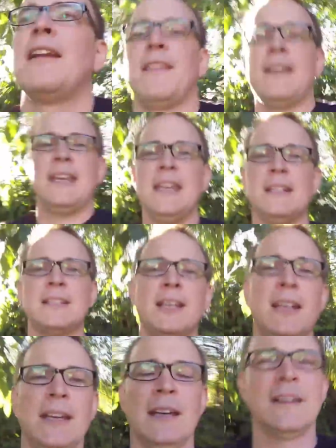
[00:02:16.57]
of the heat.
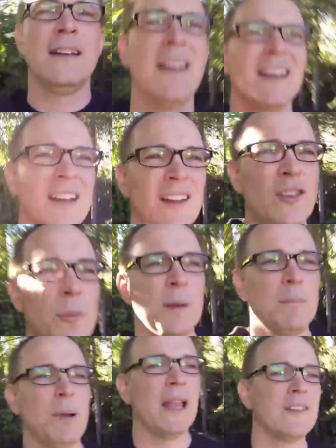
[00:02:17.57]
It's
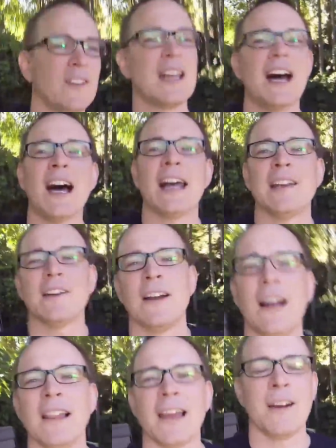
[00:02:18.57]
been blazing hot here in
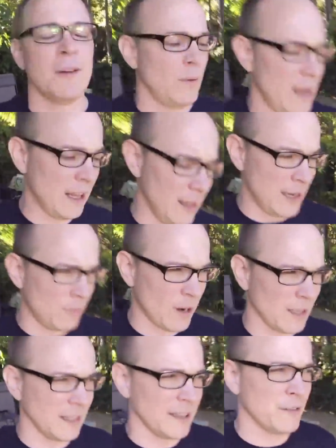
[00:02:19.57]
LA where
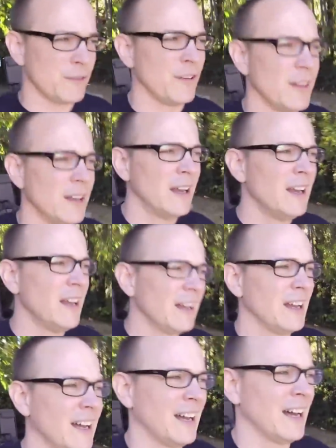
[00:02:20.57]
I live.
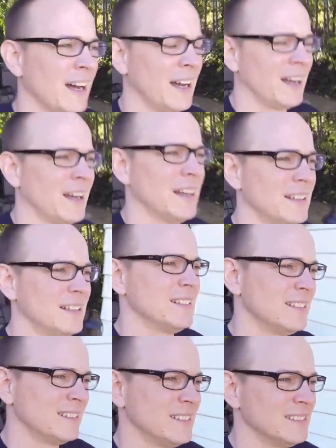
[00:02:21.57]

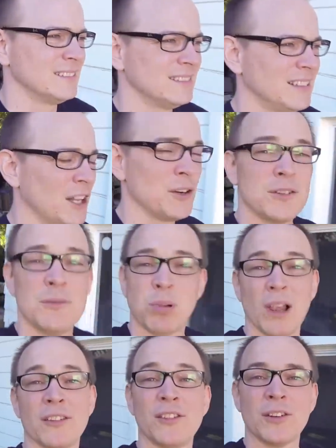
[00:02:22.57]
100
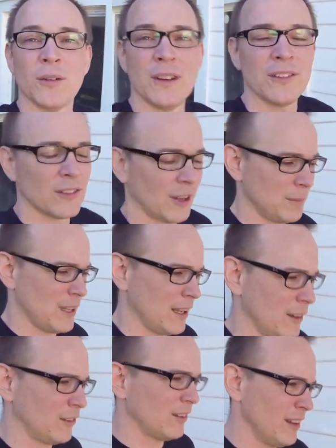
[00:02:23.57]
plus degrees some
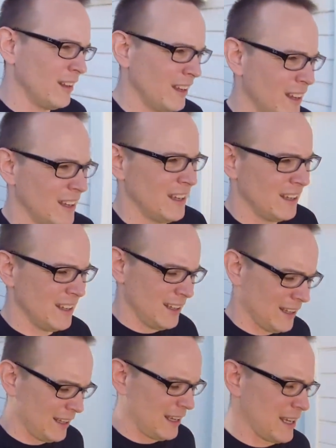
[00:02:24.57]
days.
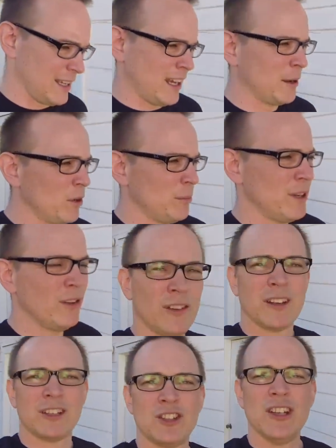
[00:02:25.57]
And I'm gonna be
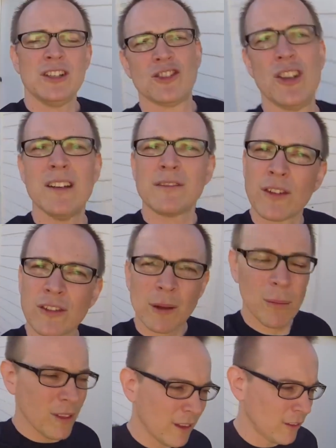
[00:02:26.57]
using a cheat sheet for
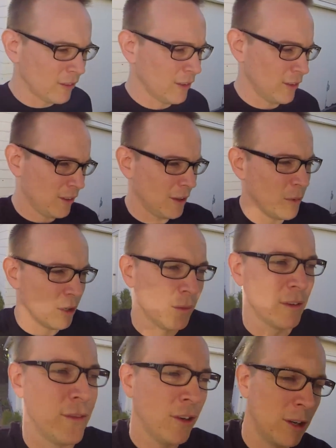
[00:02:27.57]
some of this, so I'm gonna
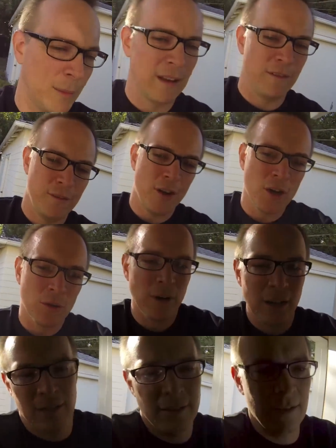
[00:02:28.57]
refer to my
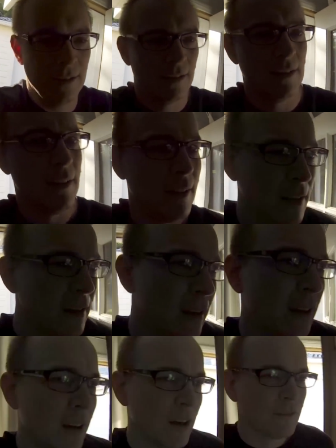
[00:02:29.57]
phone
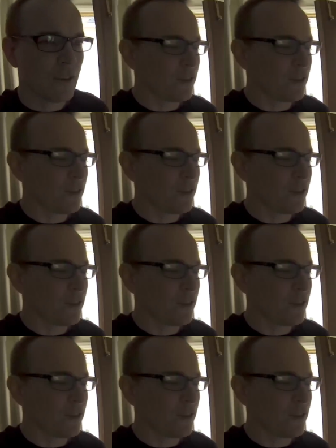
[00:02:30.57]
for